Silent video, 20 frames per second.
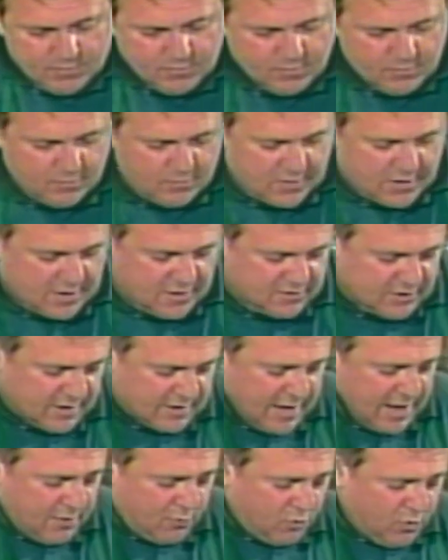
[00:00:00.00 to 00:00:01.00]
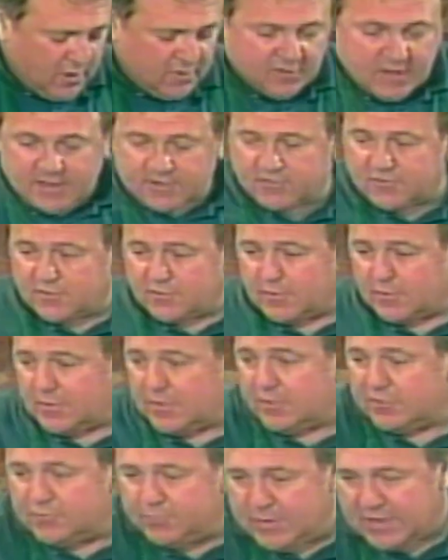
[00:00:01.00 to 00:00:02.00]
because I got one that's
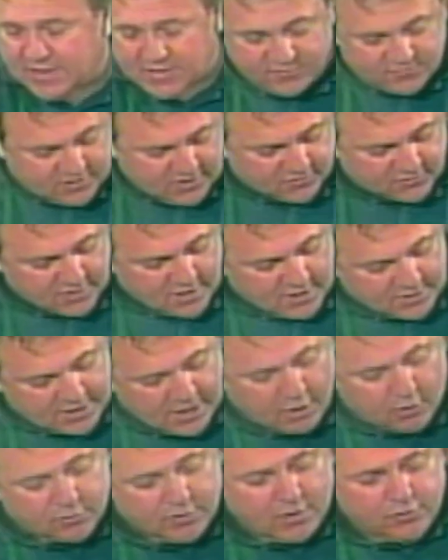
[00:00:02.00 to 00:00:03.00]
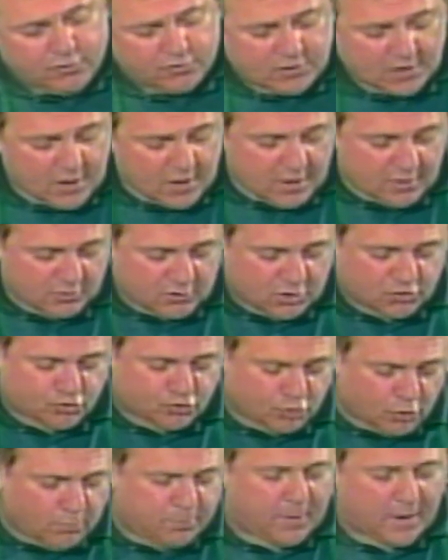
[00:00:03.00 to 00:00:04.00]
as big as this. Now another thing, the
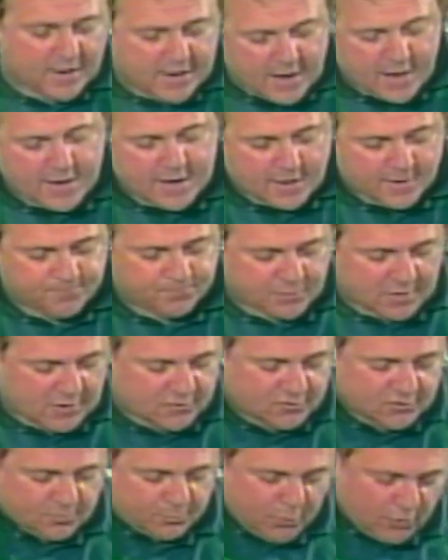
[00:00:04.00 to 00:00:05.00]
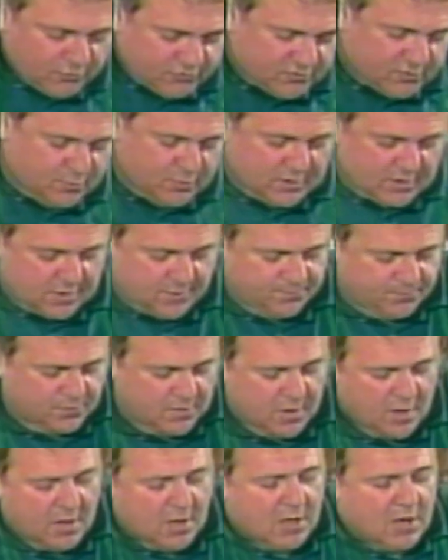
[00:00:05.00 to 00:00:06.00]
true paella is supposed to be
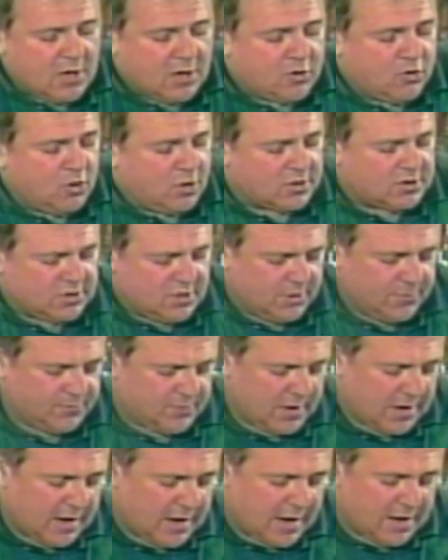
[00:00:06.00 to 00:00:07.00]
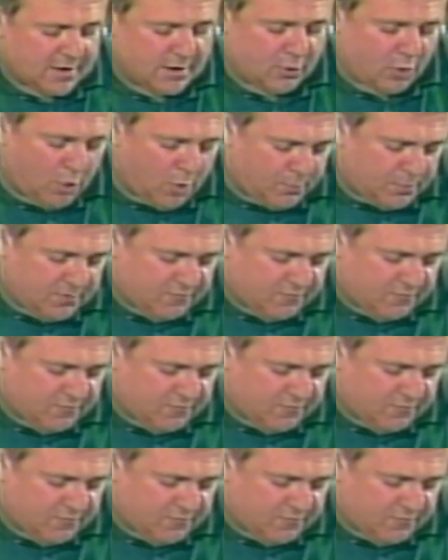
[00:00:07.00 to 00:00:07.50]
cooked on an open